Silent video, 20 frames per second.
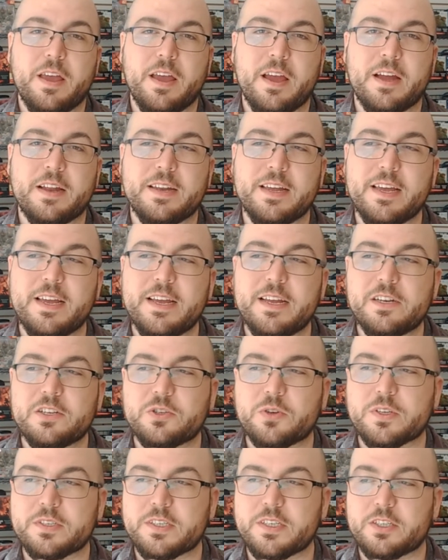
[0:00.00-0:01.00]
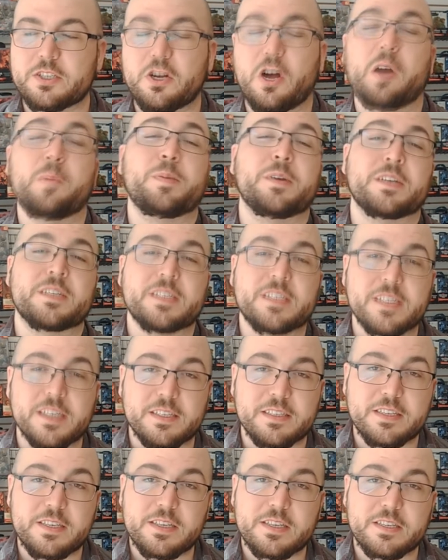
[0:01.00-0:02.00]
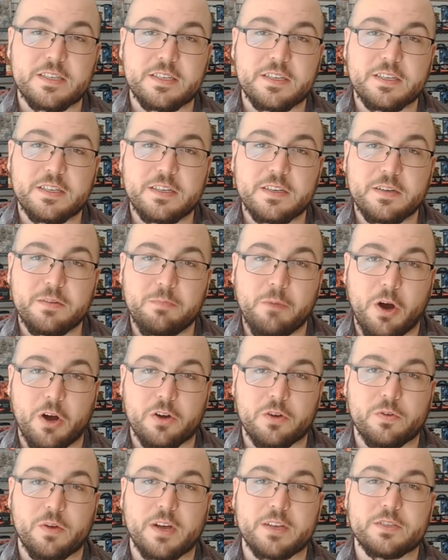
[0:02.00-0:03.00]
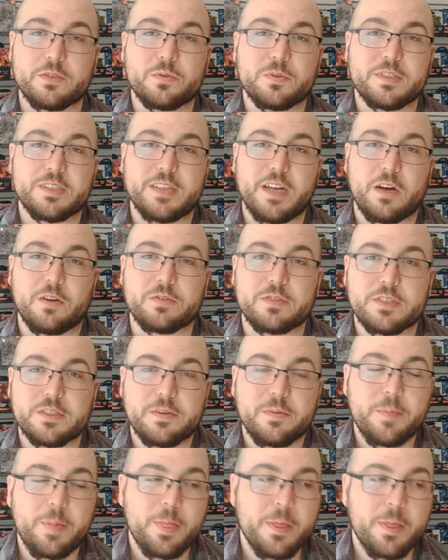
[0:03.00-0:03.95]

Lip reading: an interesting topic since Modern Horizons was announced.